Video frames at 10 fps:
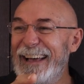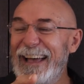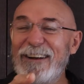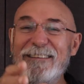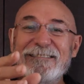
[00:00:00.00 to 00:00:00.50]

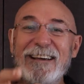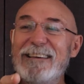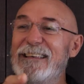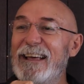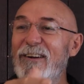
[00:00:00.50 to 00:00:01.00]
And I say
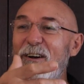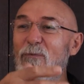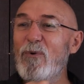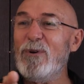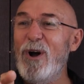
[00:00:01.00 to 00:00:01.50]
that and I
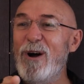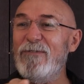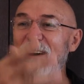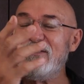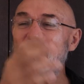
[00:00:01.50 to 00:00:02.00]
walk off.
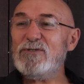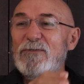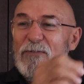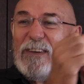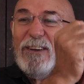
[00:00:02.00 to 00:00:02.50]
I
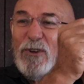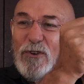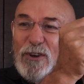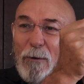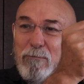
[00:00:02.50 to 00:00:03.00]
feel her
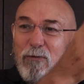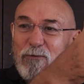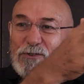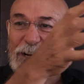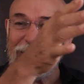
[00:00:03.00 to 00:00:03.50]
go,
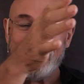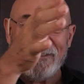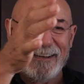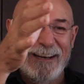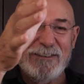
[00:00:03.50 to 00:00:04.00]
poof, change
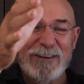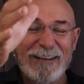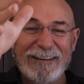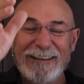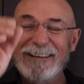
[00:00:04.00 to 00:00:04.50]

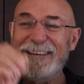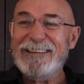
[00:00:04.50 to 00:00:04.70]
energetically.